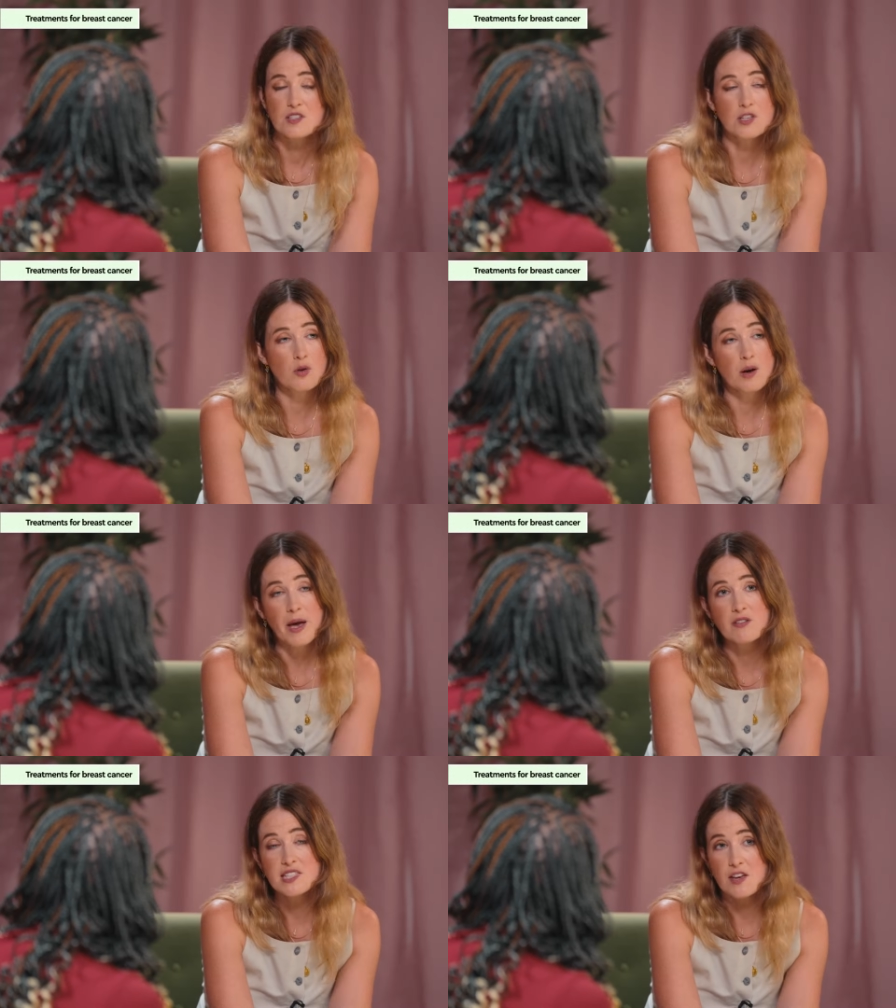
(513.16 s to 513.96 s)
So,
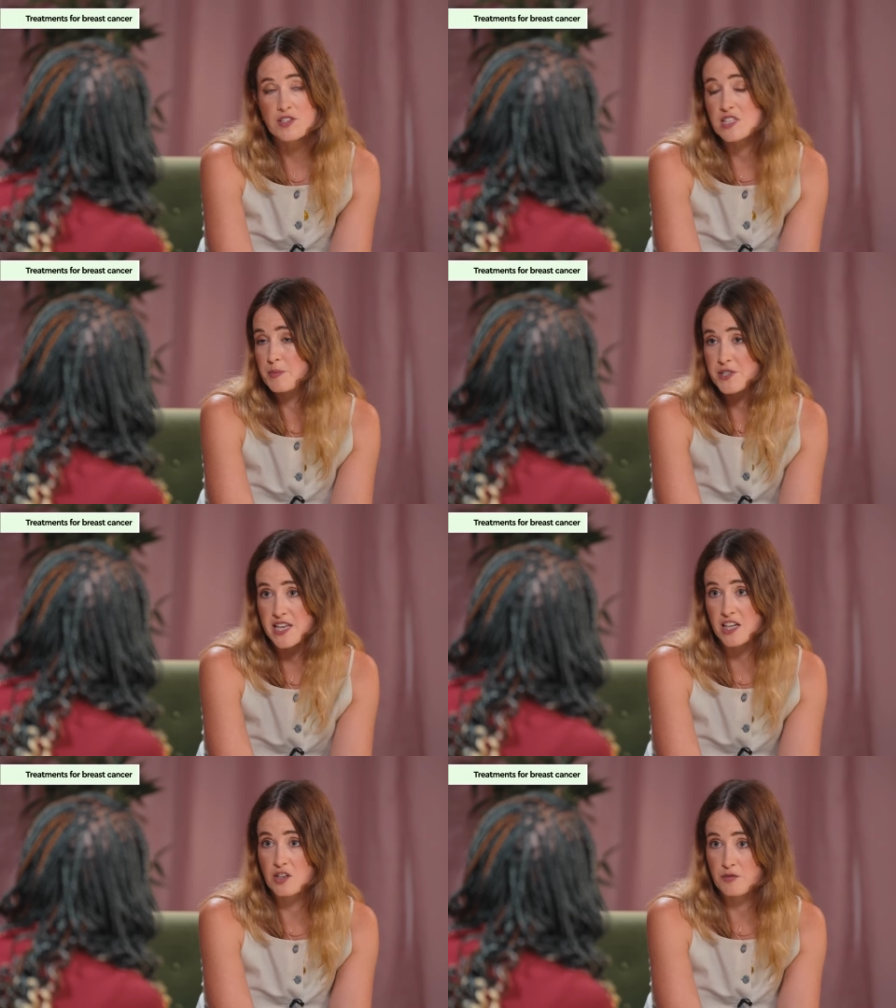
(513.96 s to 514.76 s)
about
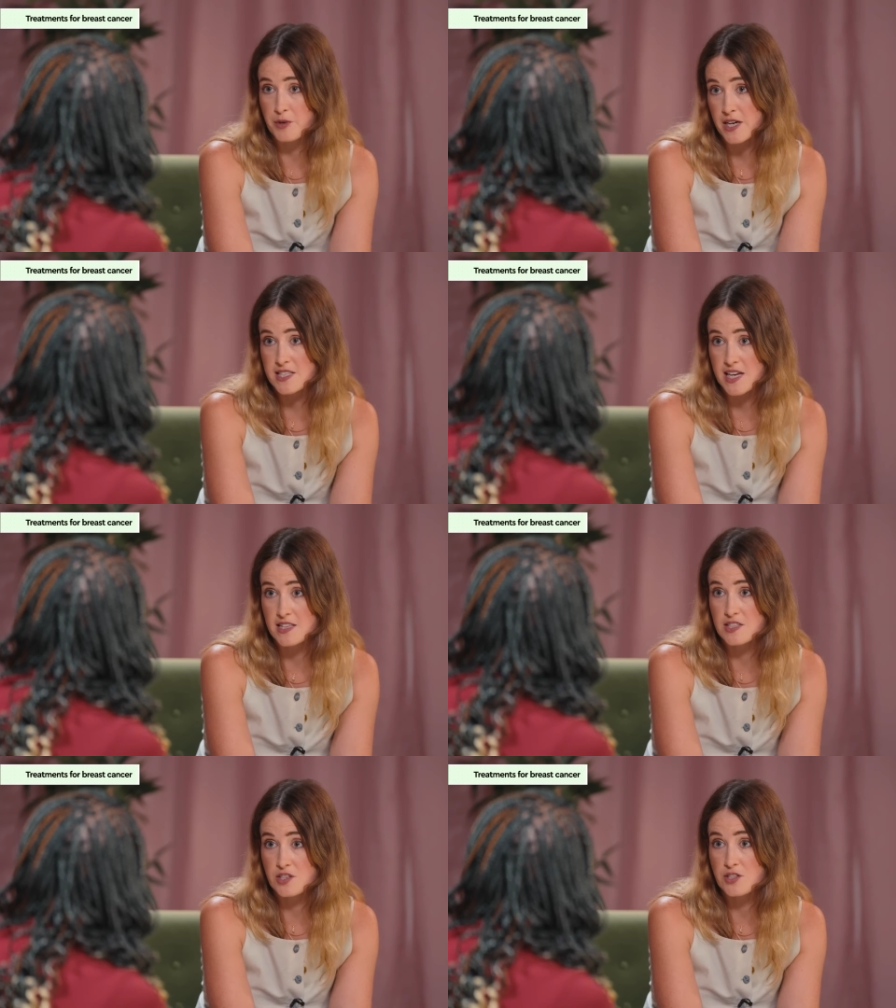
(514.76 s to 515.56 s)
70% of breast
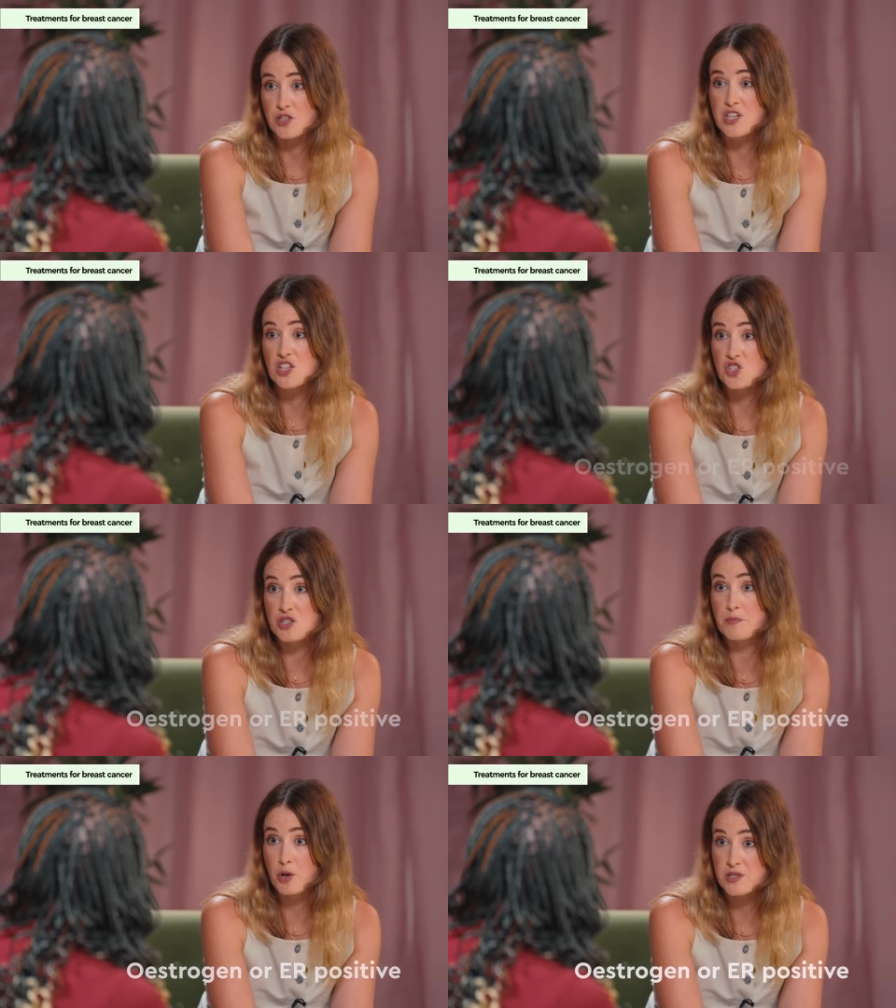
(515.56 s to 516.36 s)
cancers are
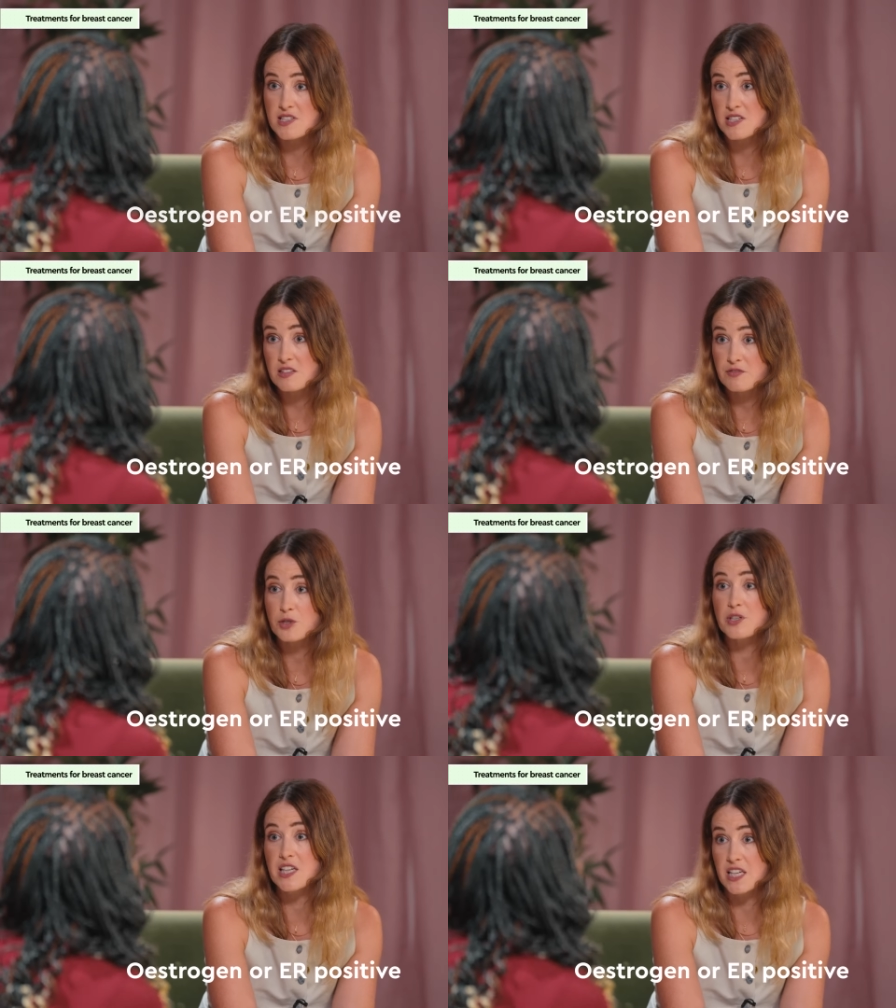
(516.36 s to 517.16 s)
estrogen positive
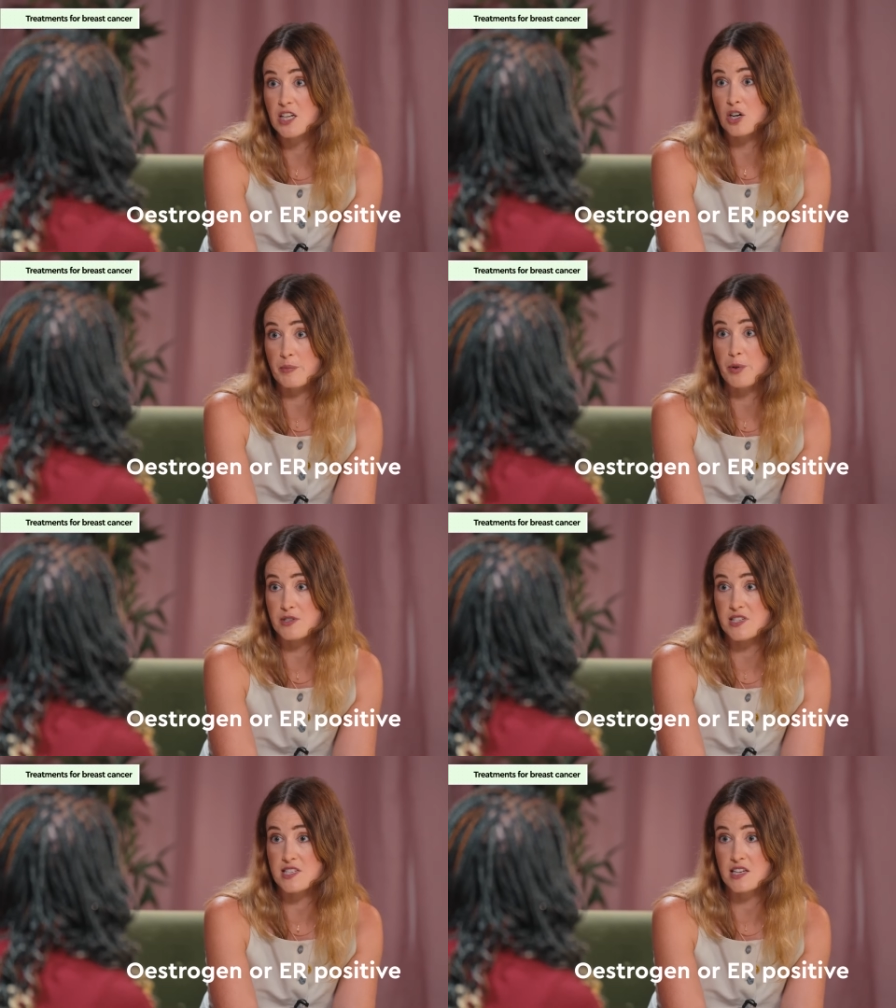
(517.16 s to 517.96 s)
or ER
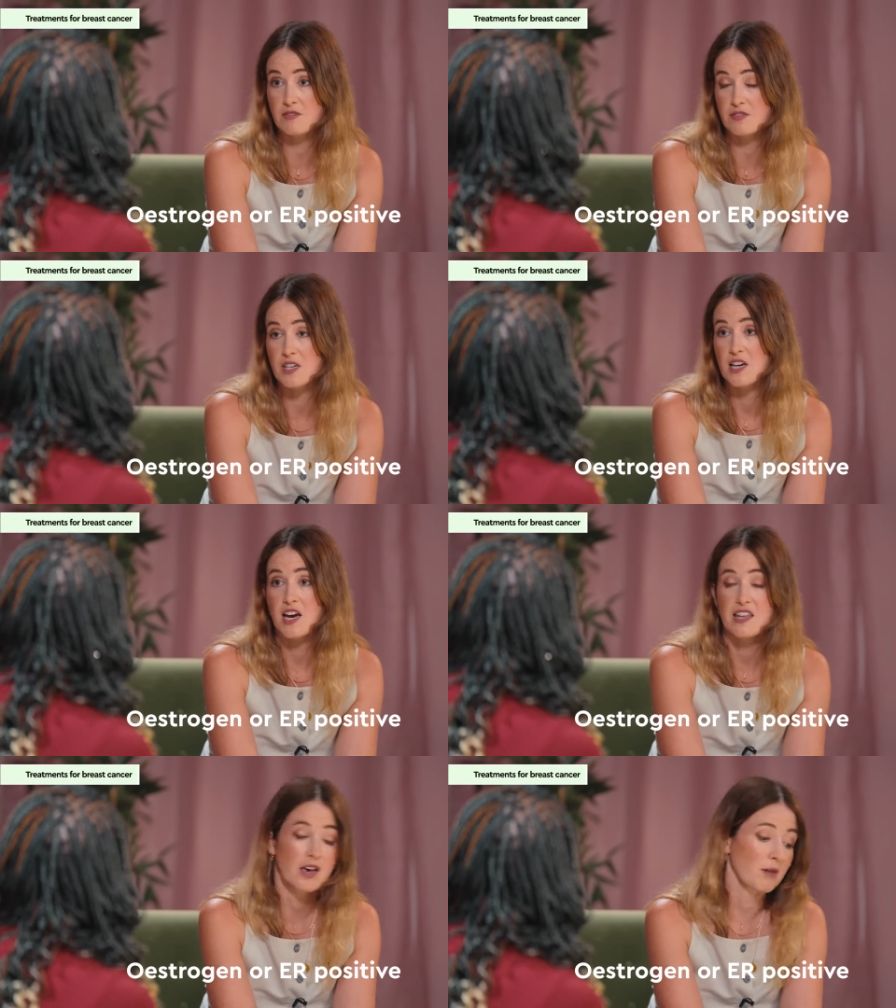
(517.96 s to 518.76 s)
positive, mm-hmm.
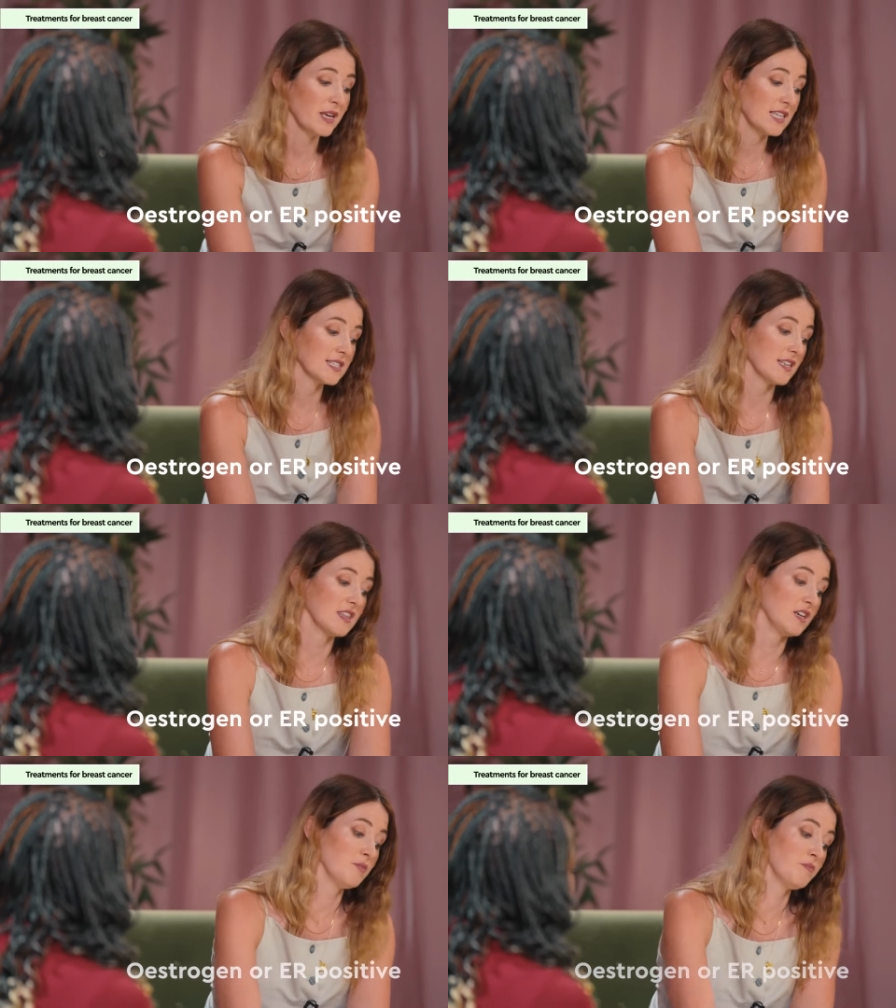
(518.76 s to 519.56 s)
and that means that the